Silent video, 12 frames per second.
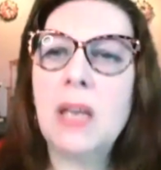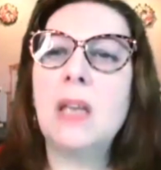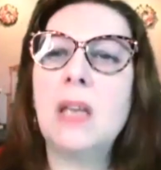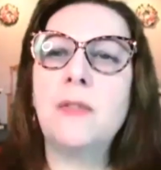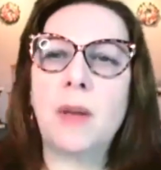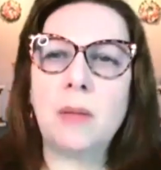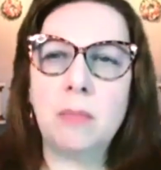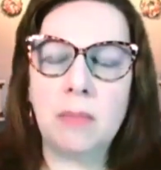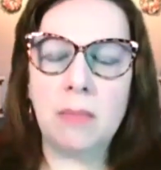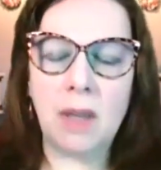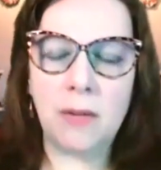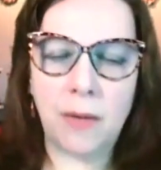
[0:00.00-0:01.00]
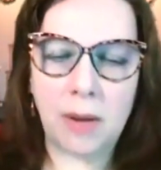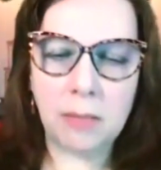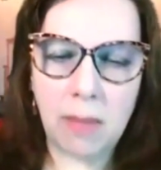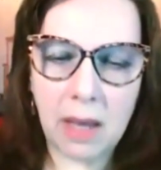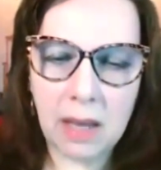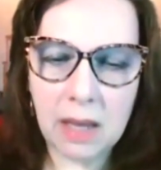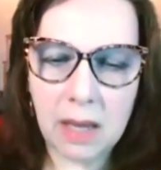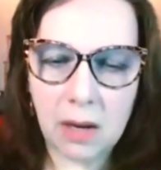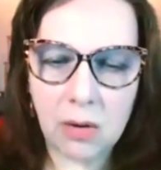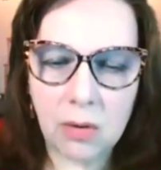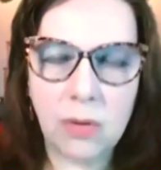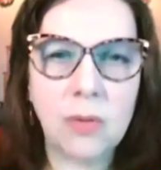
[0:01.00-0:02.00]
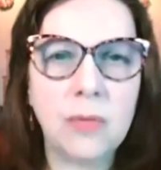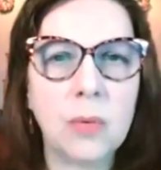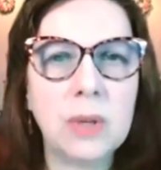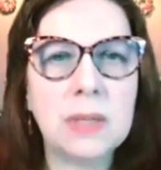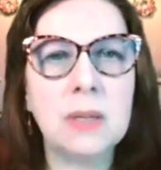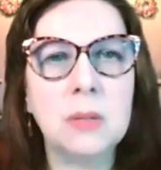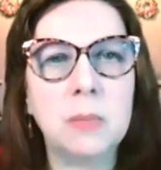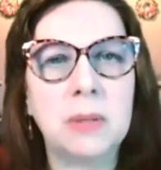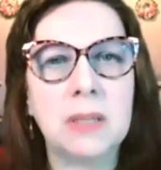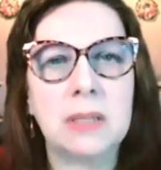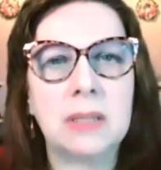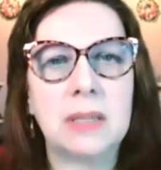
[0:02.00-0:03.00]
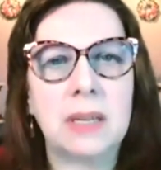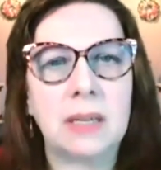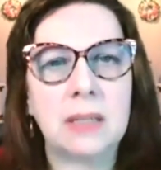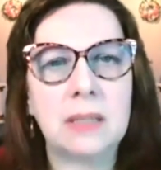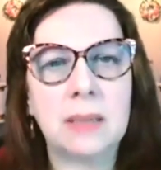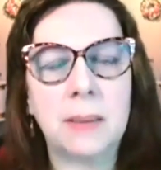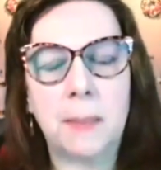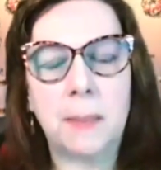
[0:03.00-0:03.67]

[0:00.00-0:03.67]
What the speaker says: If I may hear their voices, please, Dennis.